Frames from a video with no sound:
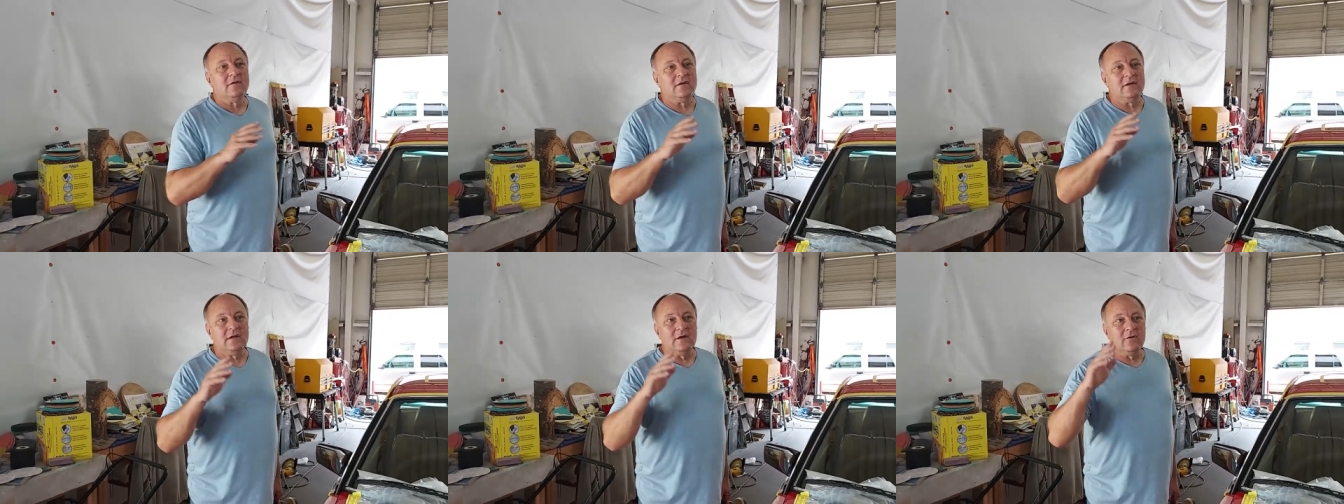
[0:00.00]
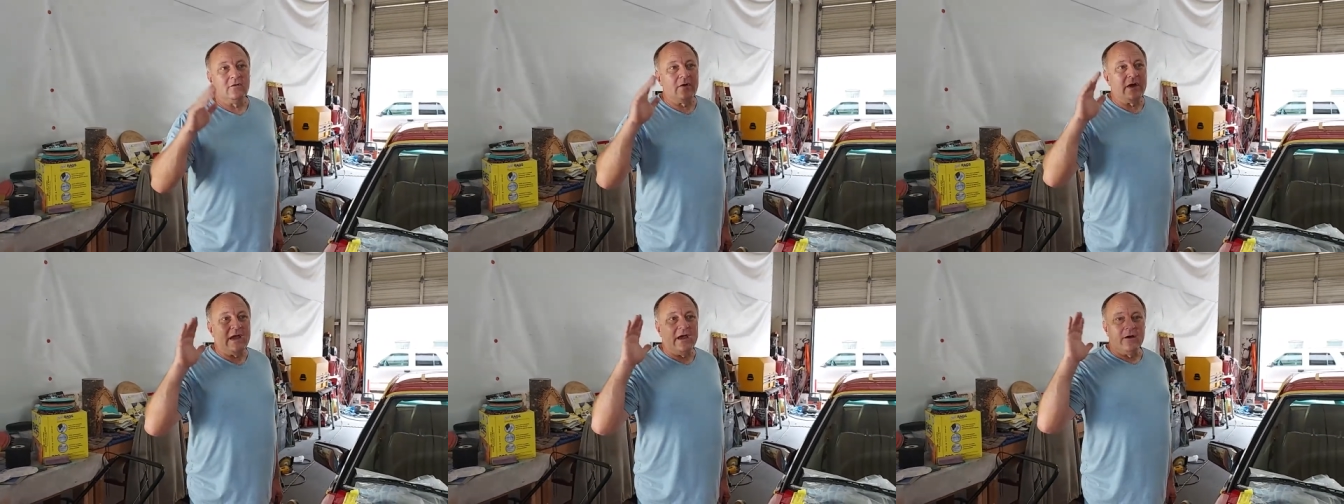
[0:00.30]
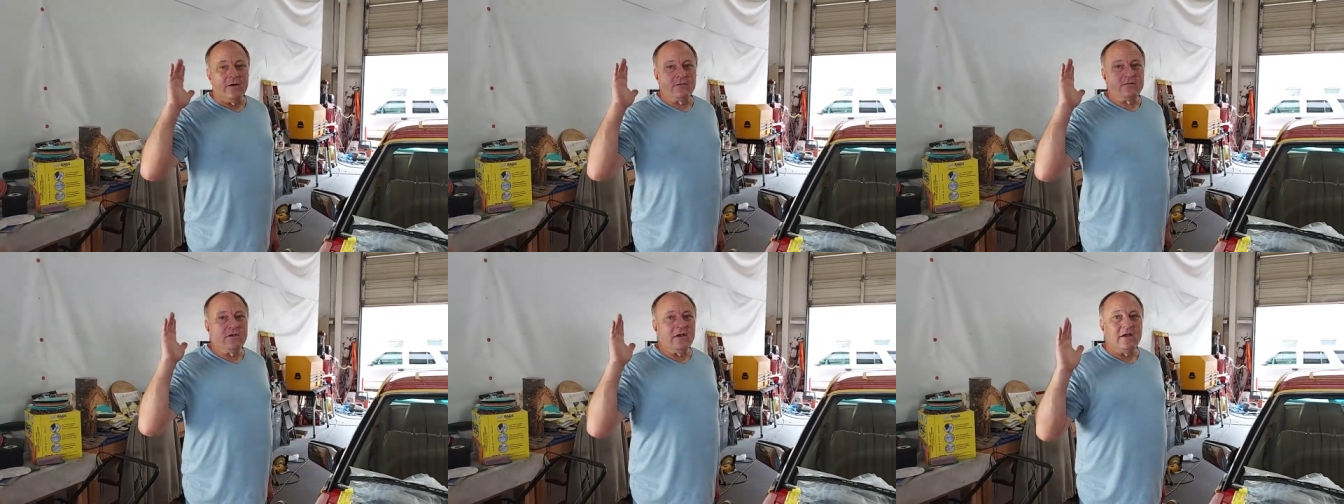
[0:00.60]
you know,
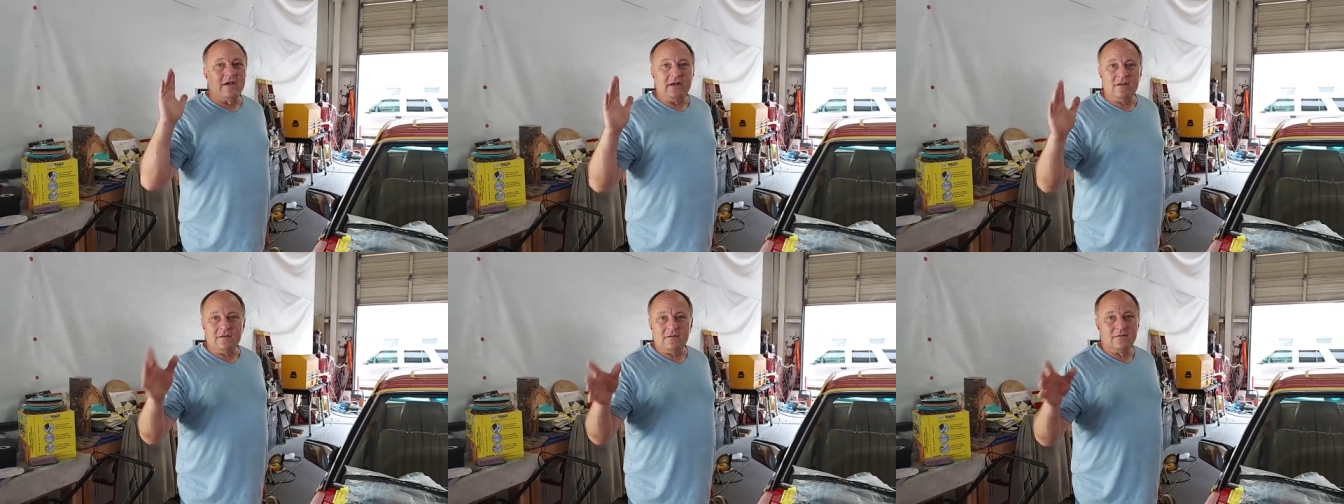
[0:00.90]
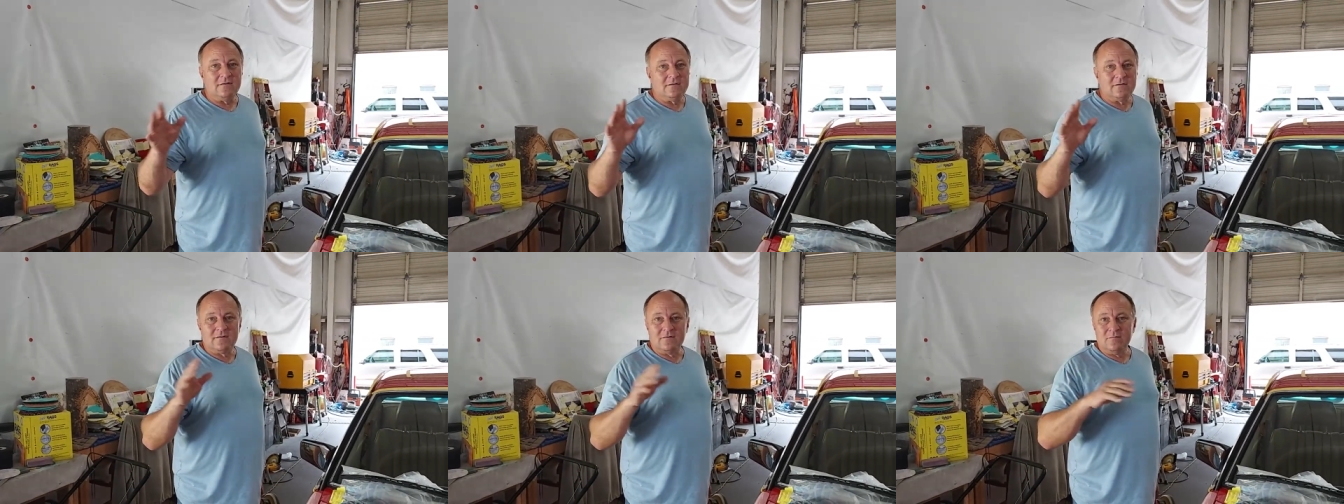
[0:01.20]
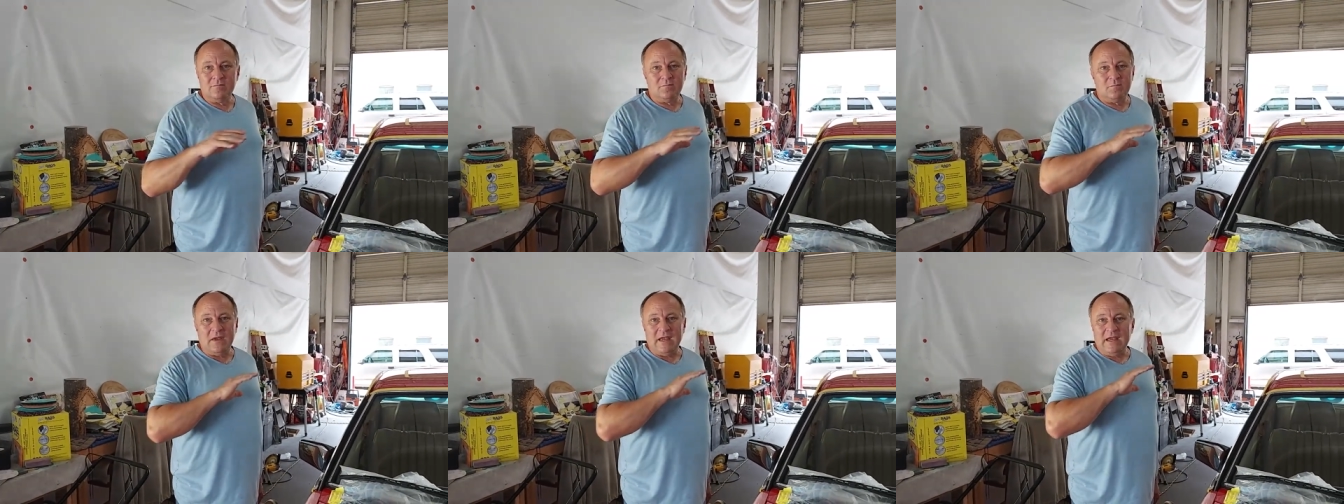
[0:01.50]
airtight
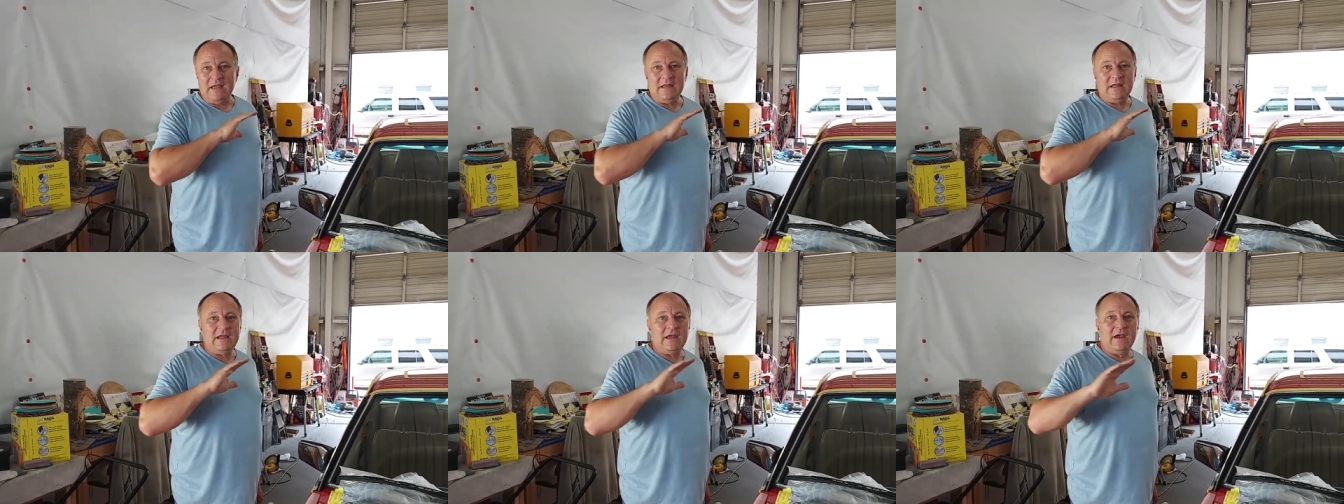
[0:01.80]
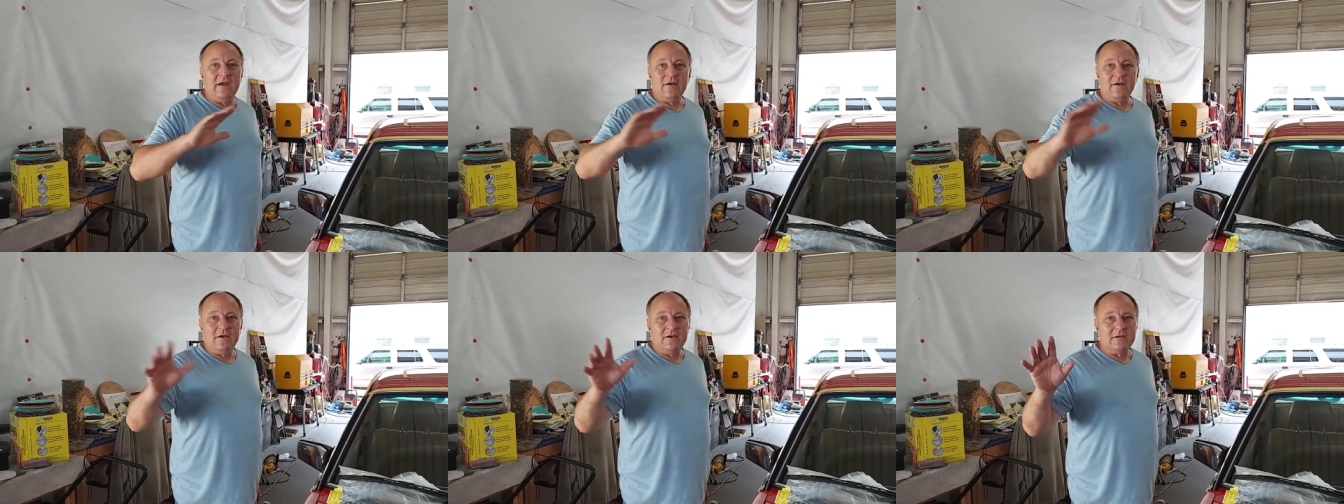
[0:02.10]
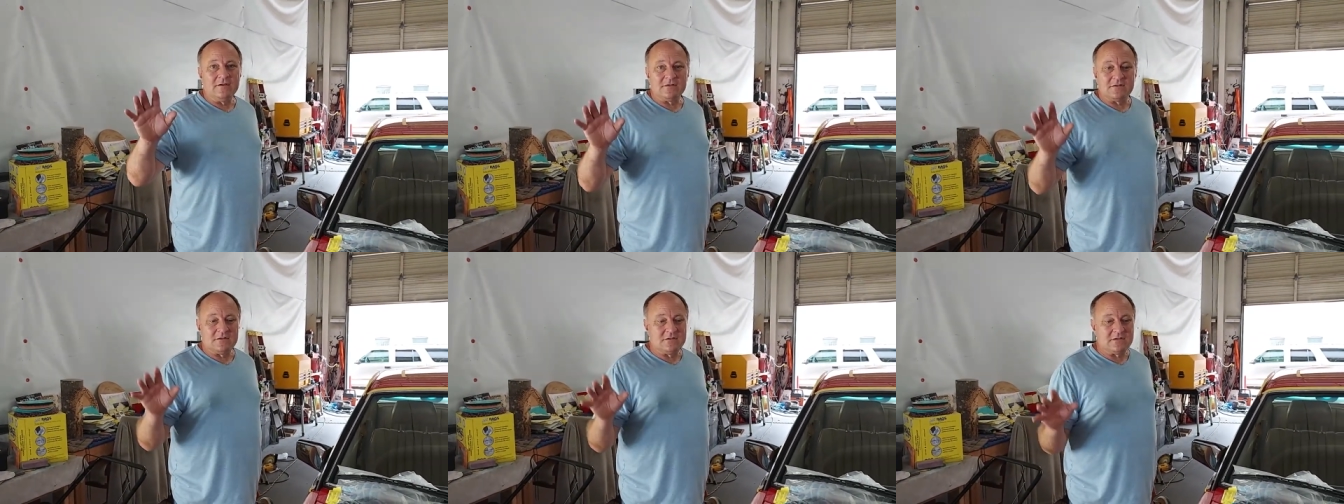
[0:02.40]
painting
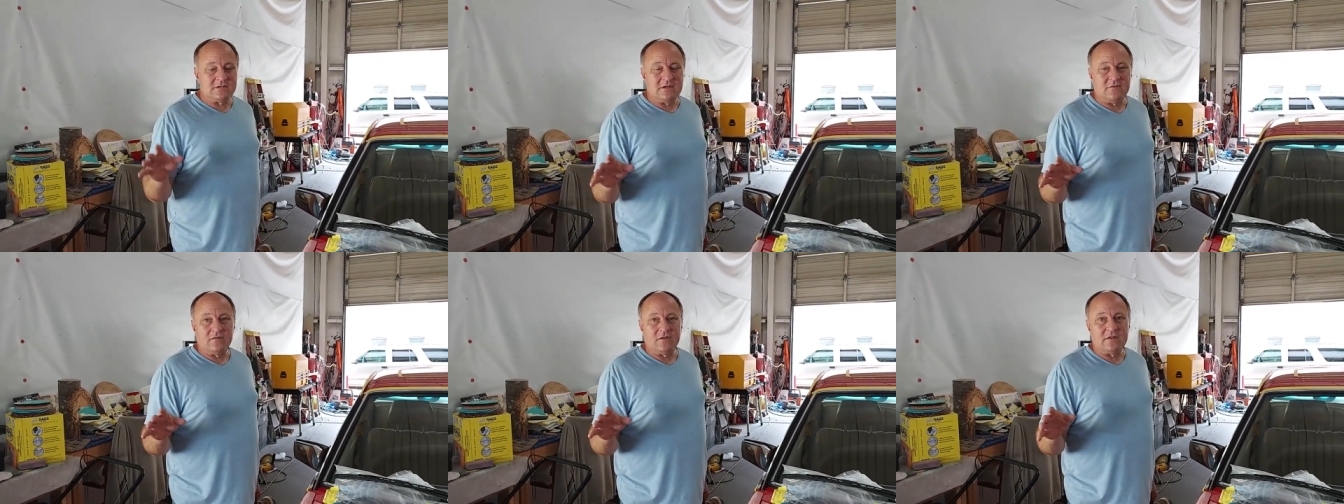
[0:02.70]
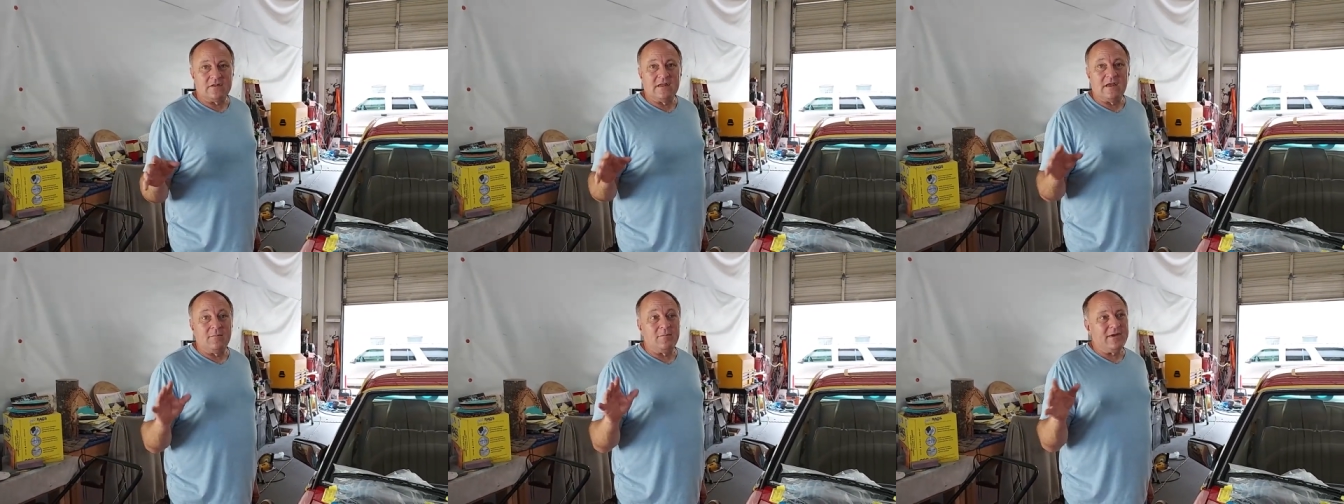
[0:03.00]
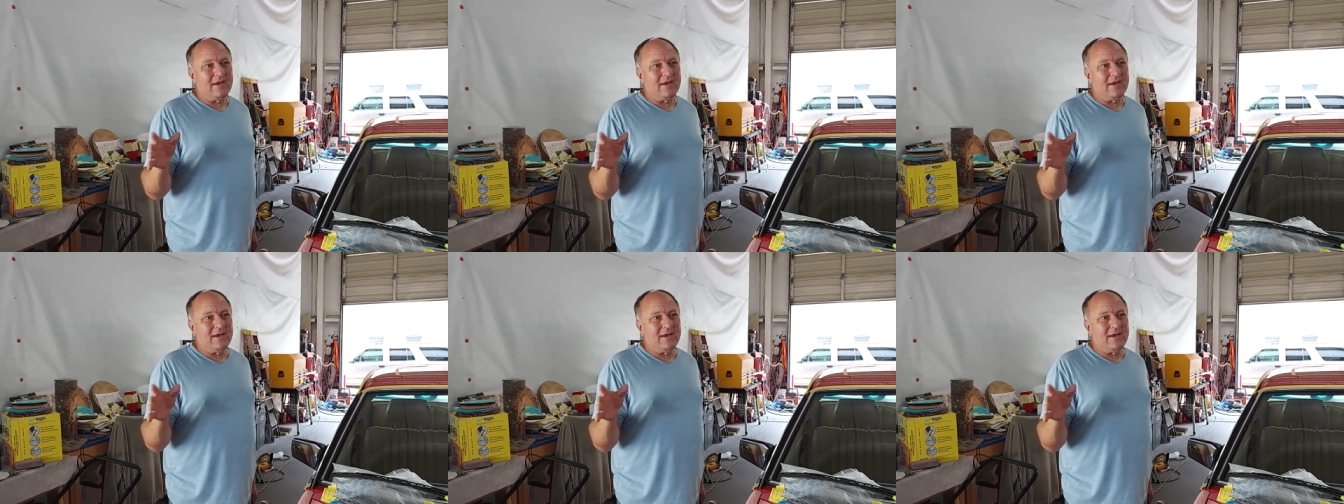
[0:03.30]
areas and stuff like that.